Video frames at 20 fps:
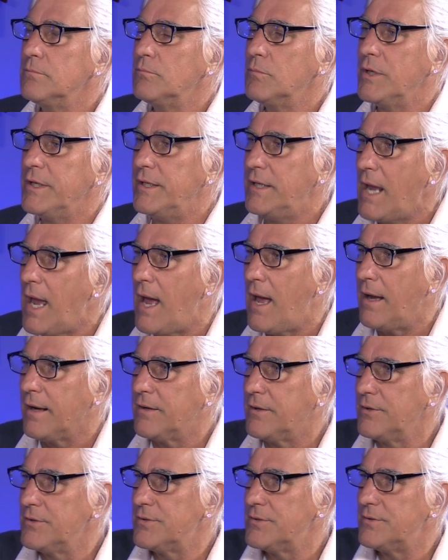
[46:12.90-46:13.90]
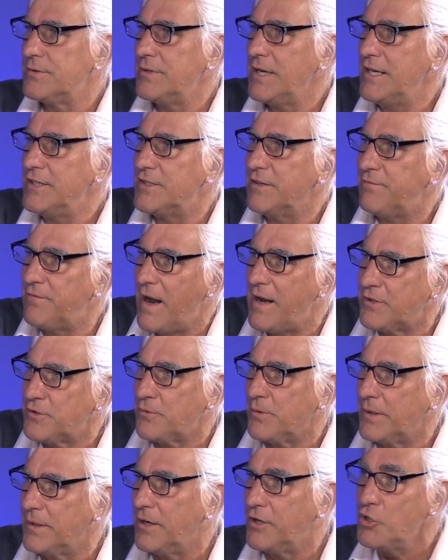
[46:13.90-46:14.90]
Well, yeah, because he's a
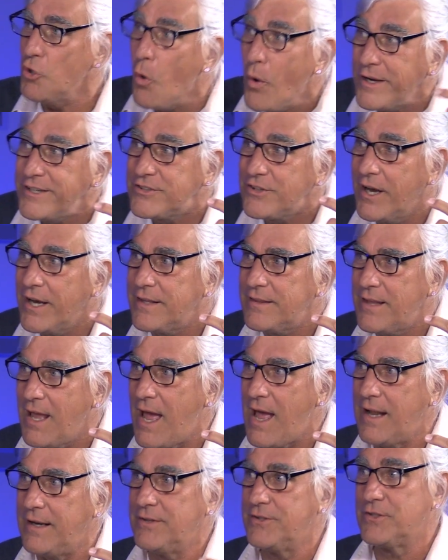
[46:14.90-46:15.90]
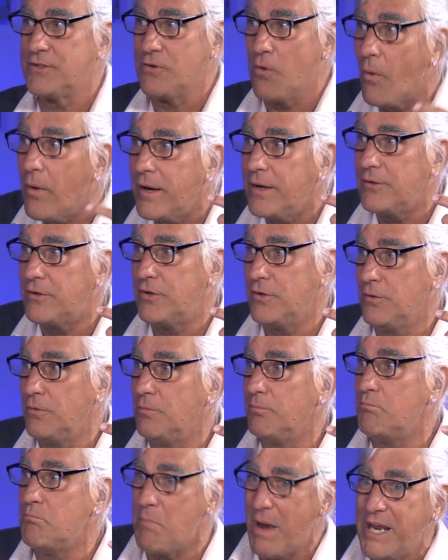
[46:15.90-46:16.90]
veteran. A noise like that is going to
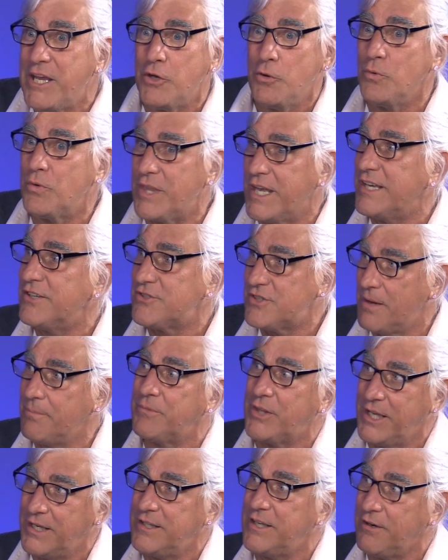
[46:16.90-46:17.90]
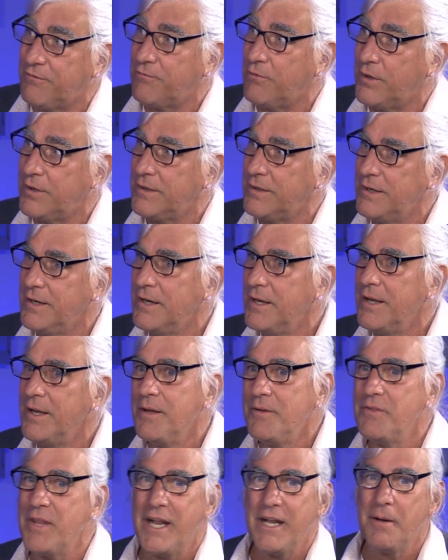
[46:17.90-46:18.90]
make you think something right. different
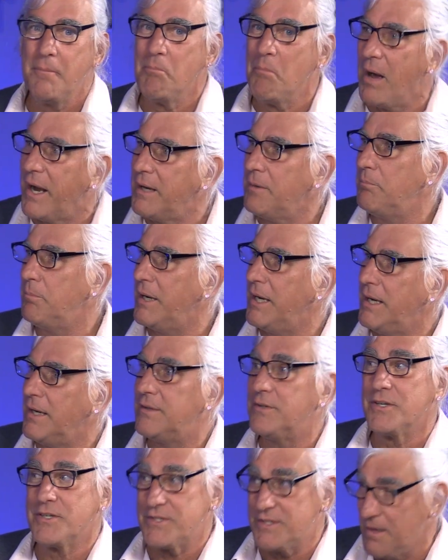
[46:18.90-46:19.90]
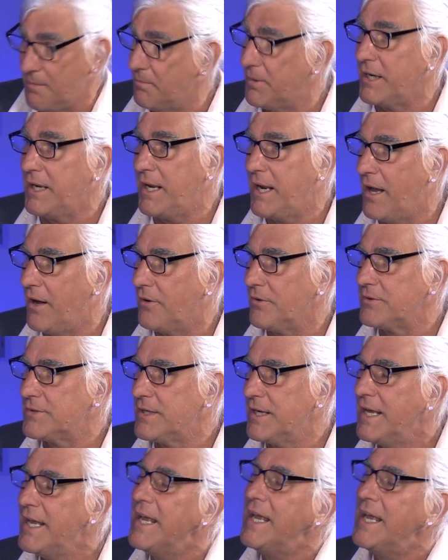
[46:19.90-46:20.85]
than it might be to somebody else.